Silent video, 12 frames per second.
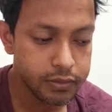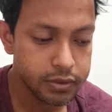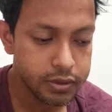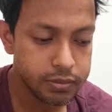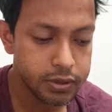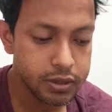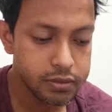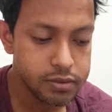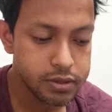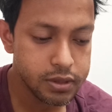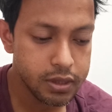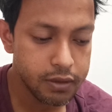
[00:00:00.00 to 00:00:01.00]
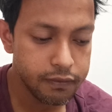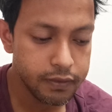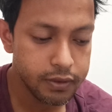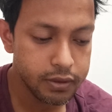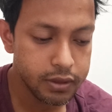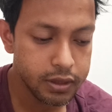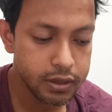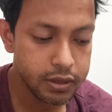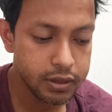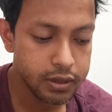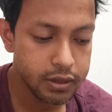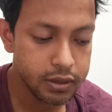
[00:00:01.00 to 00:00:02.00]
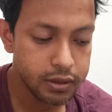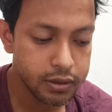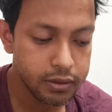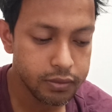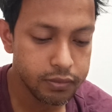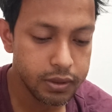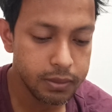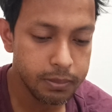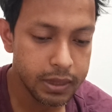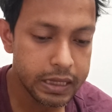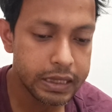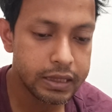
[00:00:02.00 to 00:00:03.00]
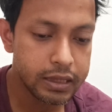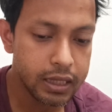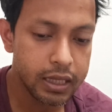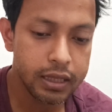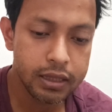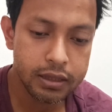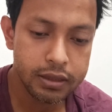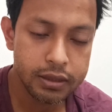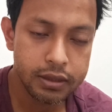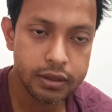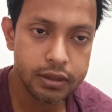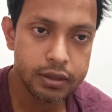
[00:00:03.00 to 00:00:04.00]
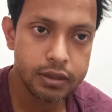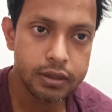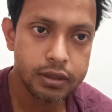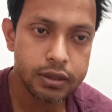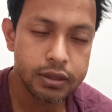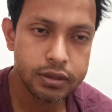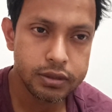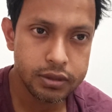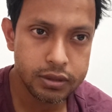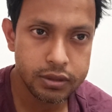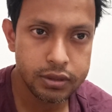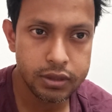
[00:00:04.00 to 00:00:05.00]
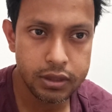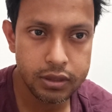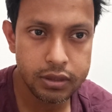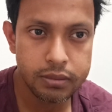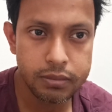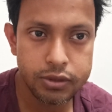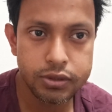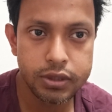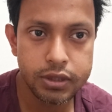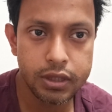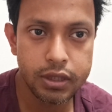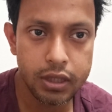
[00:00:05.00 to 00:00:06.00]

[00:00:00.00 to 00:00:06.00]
Sometimes I feel like we might lack a certain much needed